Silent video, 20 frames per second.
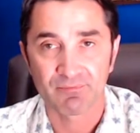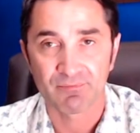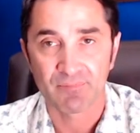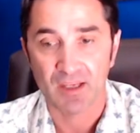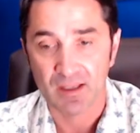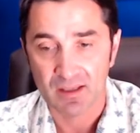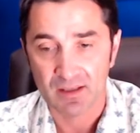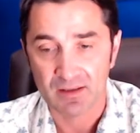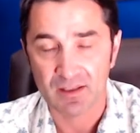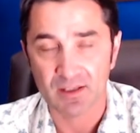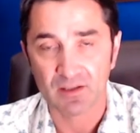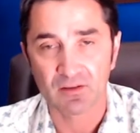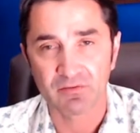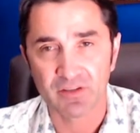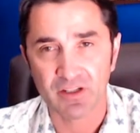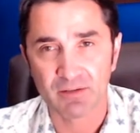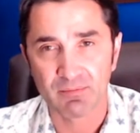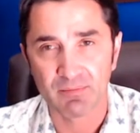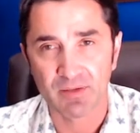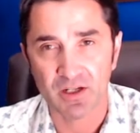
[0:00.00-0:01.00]
Thank you
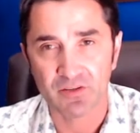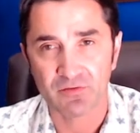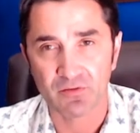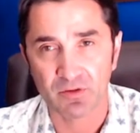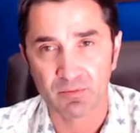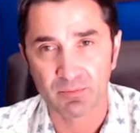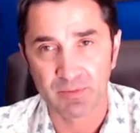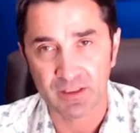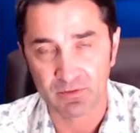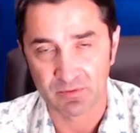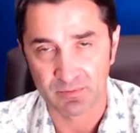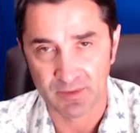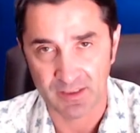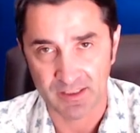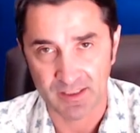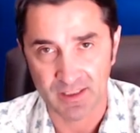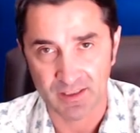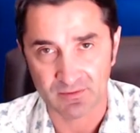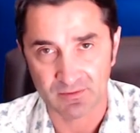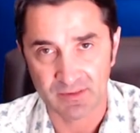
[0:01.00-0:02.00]
very much for being with me
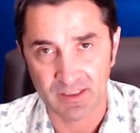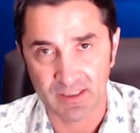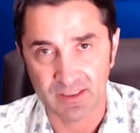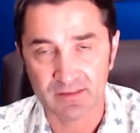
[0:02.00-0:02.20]
again today.